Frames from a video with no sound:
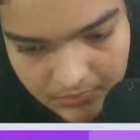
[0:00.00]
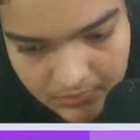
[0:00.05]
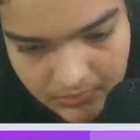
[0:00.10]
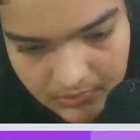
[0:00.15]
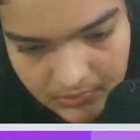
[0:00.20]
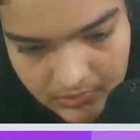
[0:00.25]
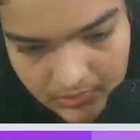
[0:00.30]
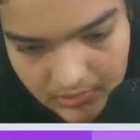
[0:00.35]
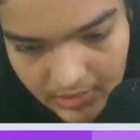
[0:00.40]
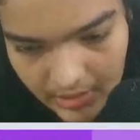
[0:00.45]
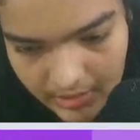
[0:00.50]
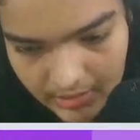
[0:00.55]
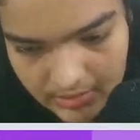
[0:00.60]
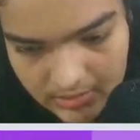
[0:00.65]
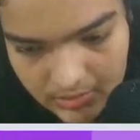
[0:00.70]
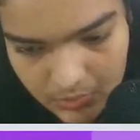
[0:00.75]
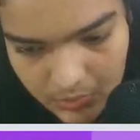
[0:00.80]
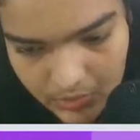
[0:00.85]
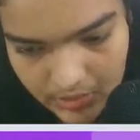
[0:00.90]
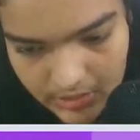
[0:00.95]
That
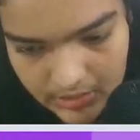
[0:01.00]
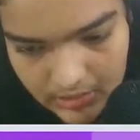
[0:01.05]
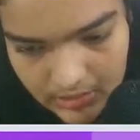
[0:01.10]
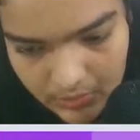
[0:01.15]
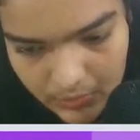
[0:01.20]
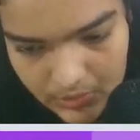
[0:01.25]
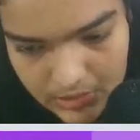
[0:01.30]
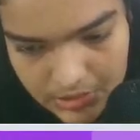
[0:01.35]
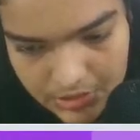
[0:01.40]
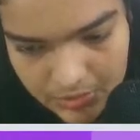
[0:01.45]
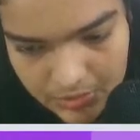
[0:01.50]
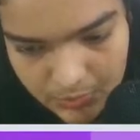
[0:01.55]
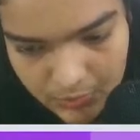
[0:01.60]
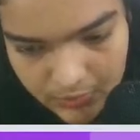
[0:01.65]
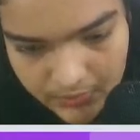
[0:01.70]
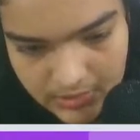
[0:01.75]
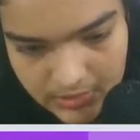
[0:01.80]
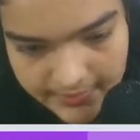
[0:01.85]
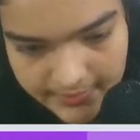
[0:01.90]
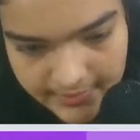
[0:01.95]
doesn't work either. We'll just remove
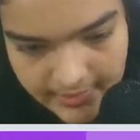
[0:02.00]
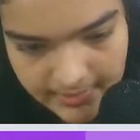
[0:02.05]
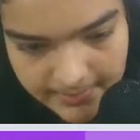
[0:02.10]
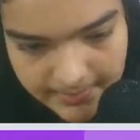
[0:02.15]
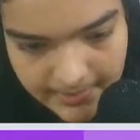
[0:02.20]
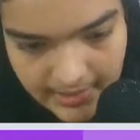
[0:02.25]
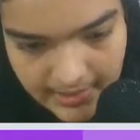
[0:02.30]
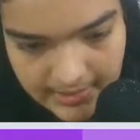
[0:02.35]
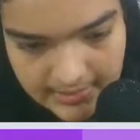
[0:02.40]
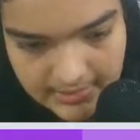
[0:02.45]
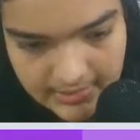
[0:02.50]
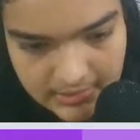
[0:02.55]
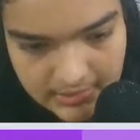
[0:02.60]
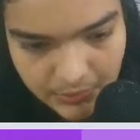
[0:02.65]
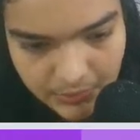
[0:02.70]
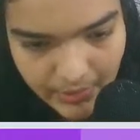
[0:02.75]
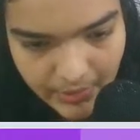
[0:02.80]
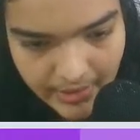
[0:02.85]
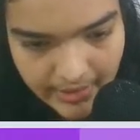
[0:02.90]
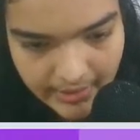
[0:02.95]
this fill, place it
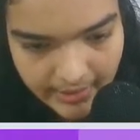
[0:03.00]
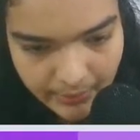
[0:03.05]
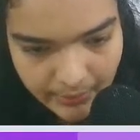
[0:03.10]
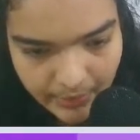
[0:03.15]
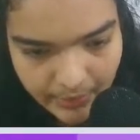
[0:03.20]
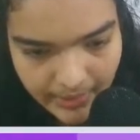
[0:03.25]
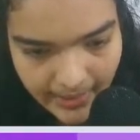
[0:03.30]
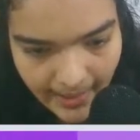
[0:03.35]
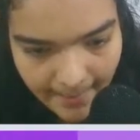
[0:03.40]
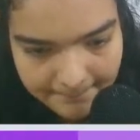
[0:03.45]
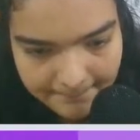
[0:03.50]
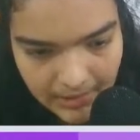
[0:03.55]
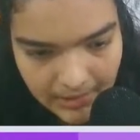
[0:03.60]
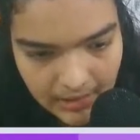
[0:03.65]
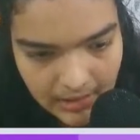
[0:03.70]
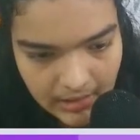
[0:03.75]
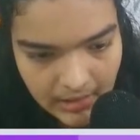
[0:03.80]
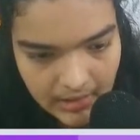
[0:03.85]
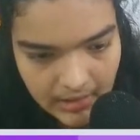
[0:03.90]
where we're happy.